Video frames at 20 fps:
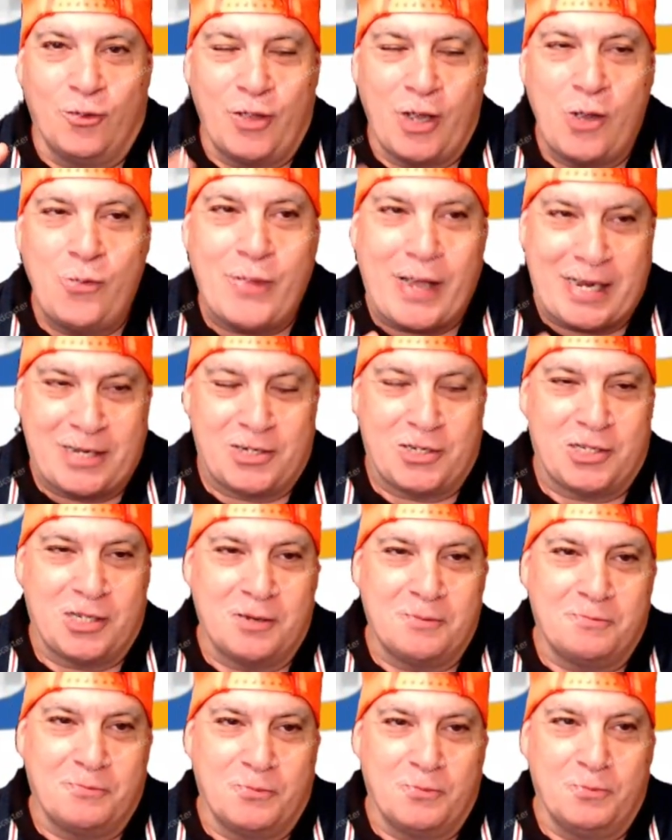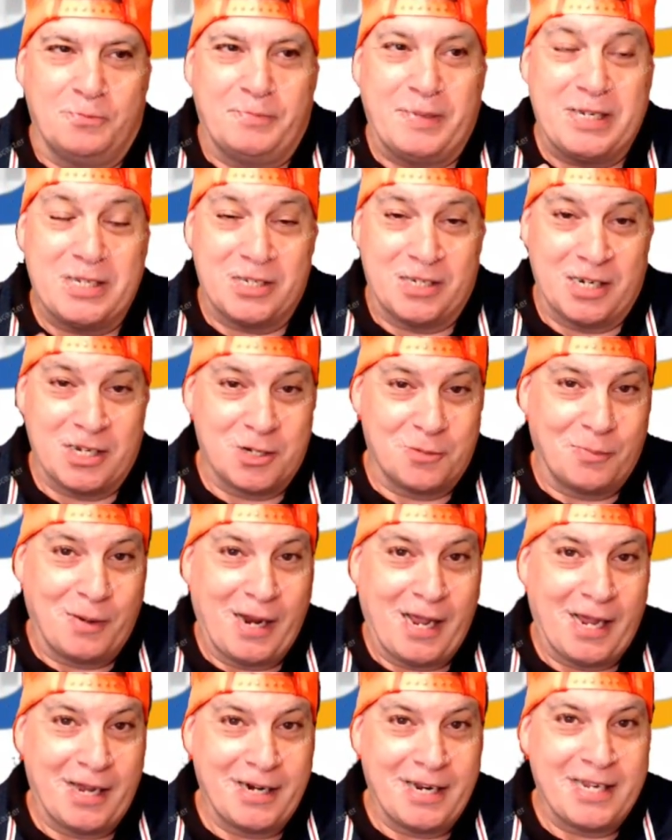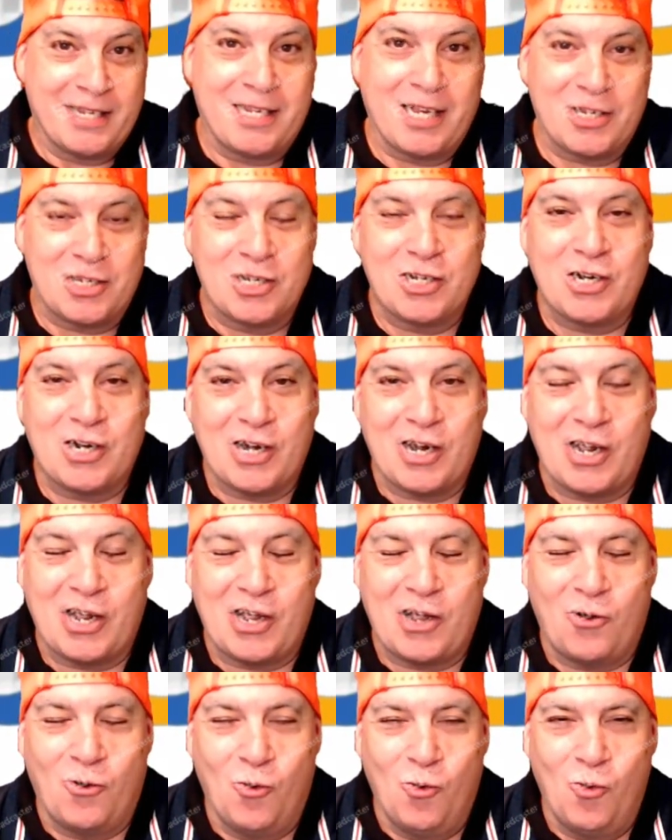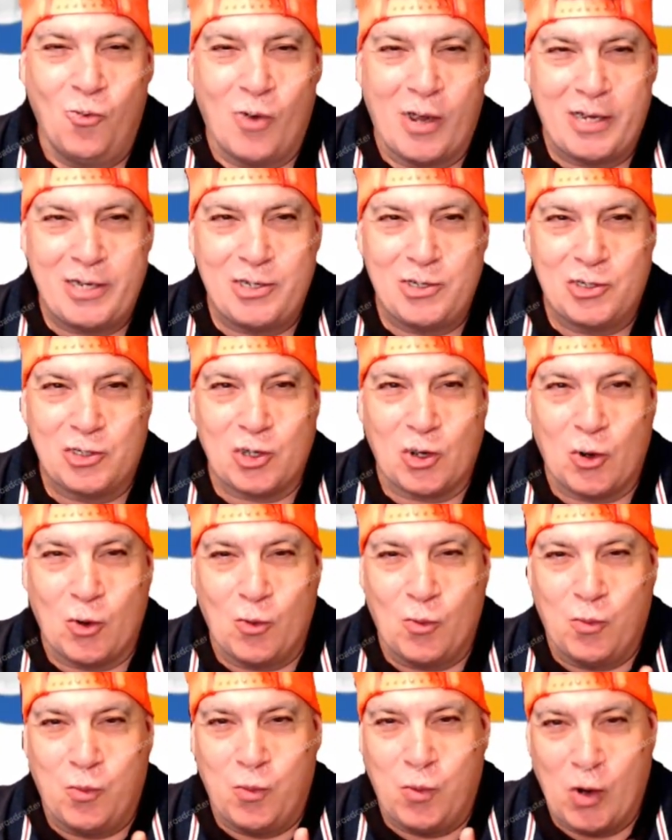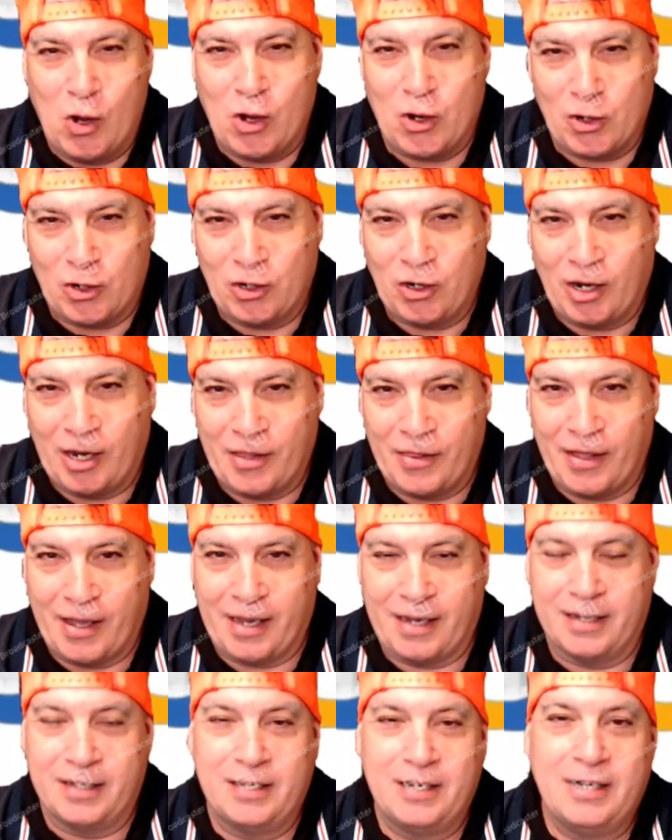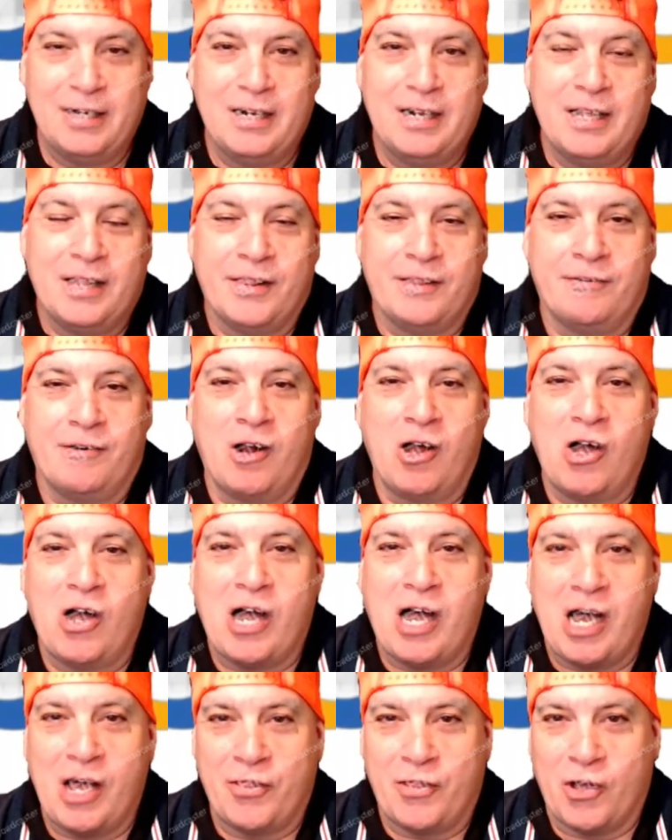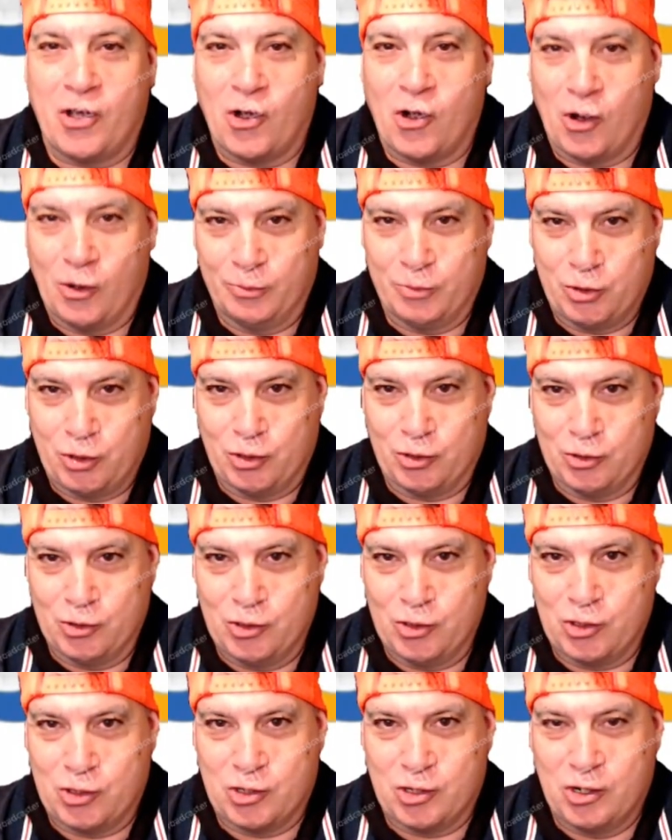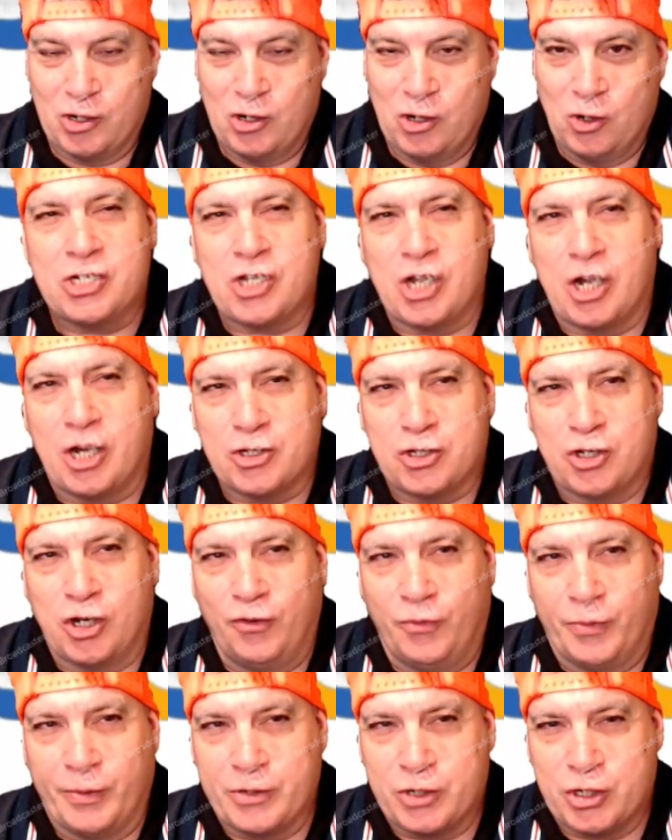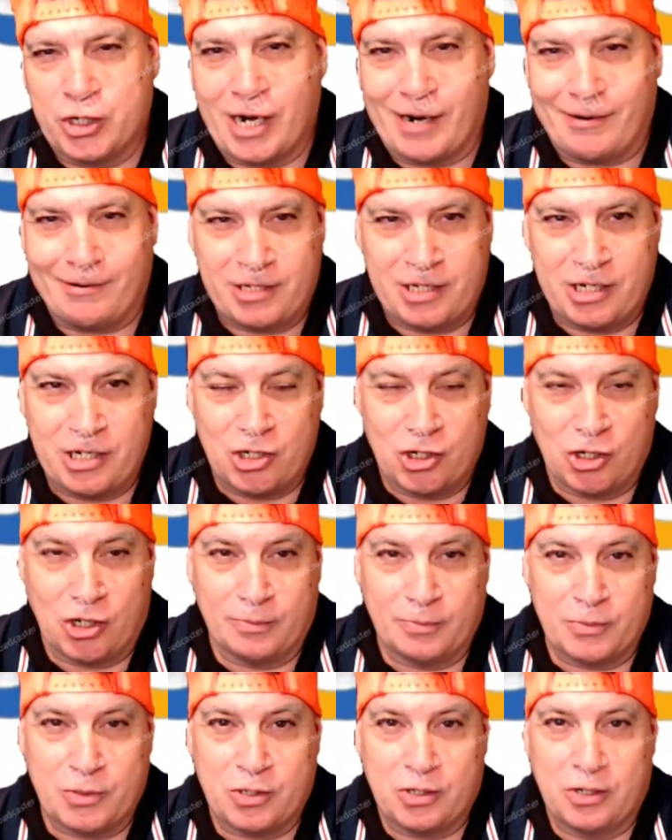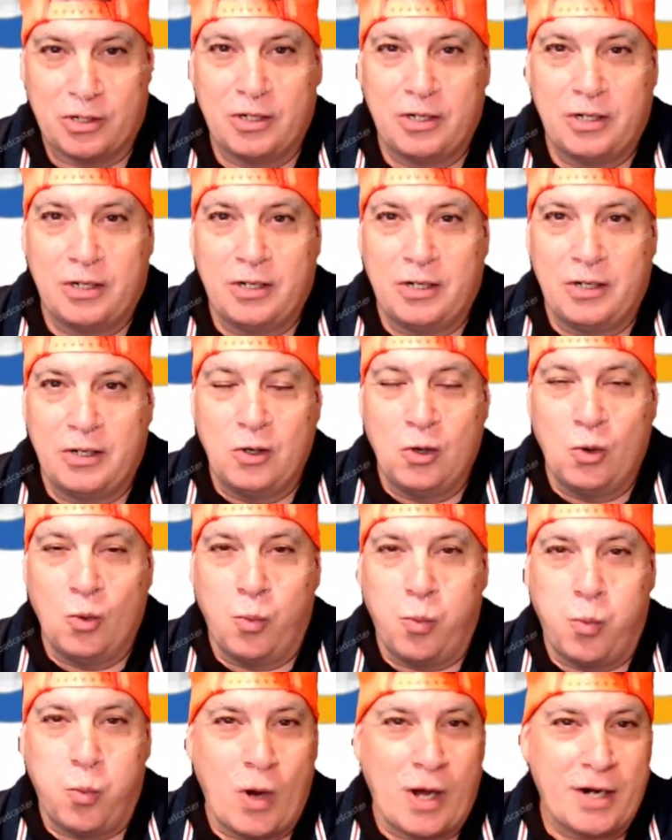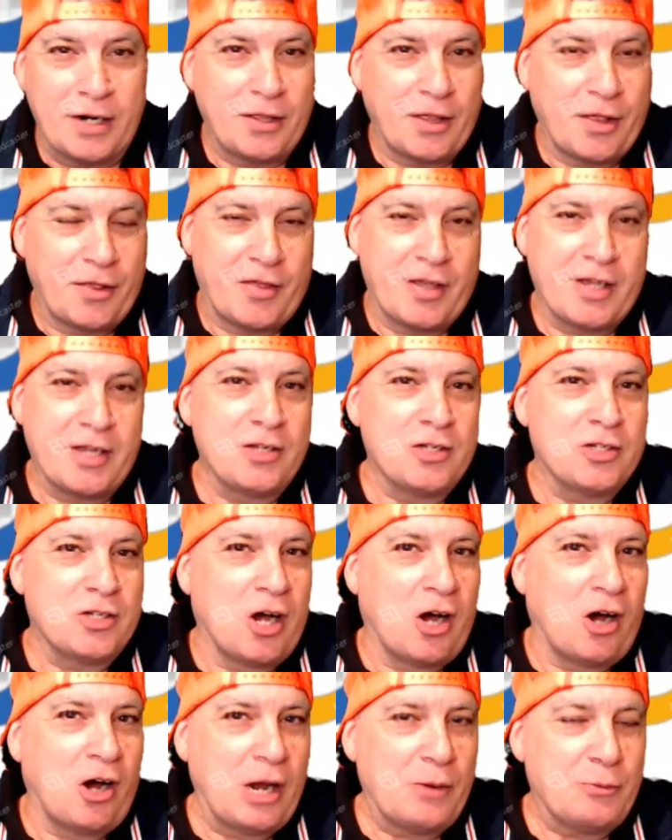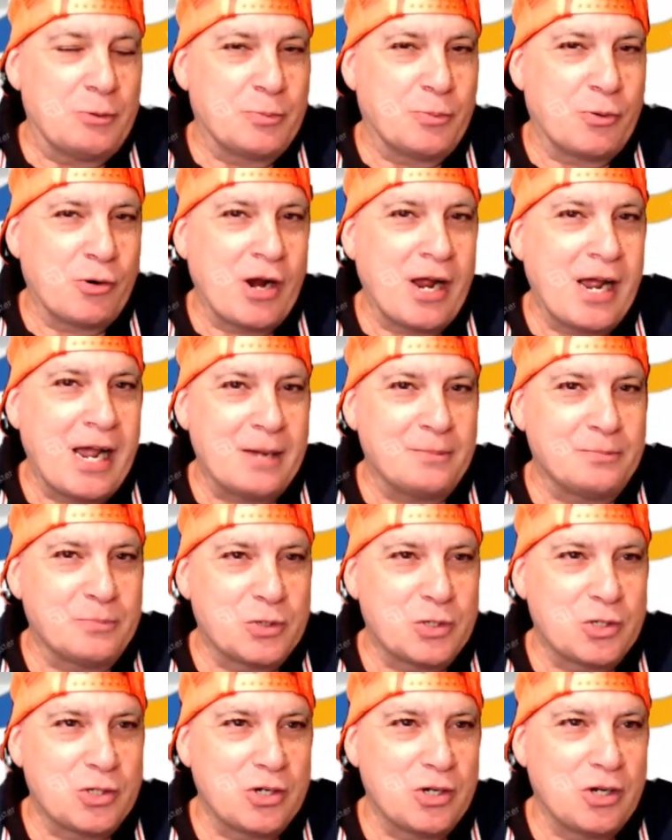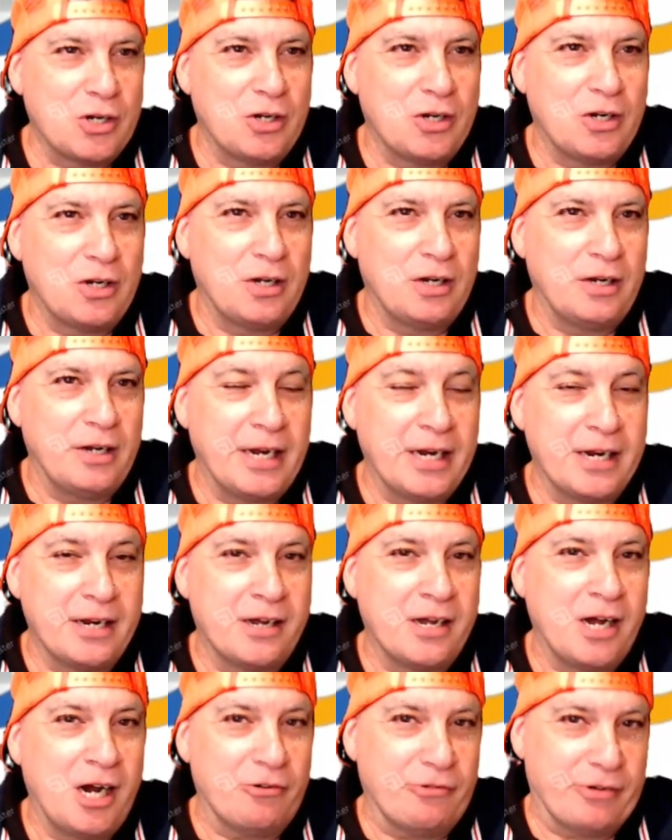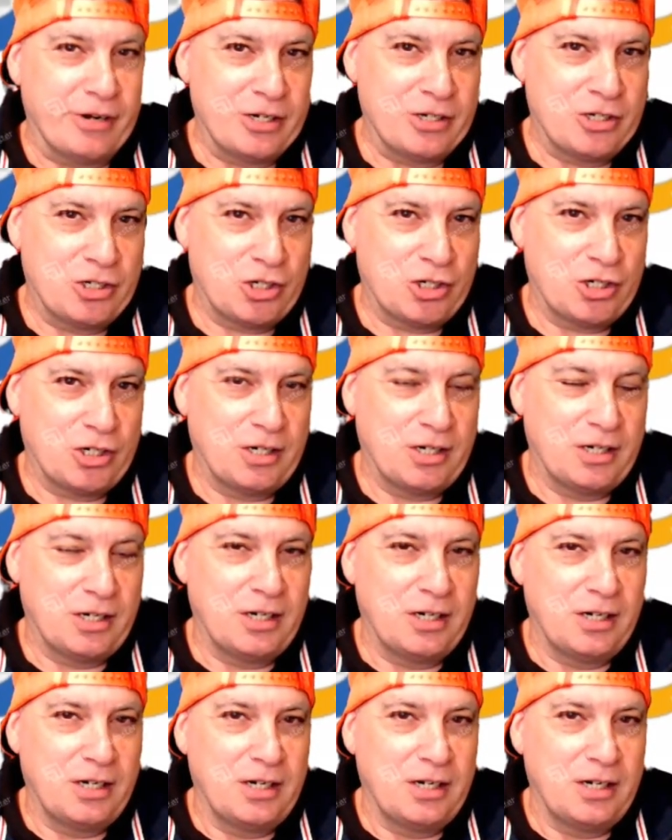Although that's the business plan, it doesn't always work like that. There are other options. Let's start off with the charity shops. One of the things that I would perhaps encourage,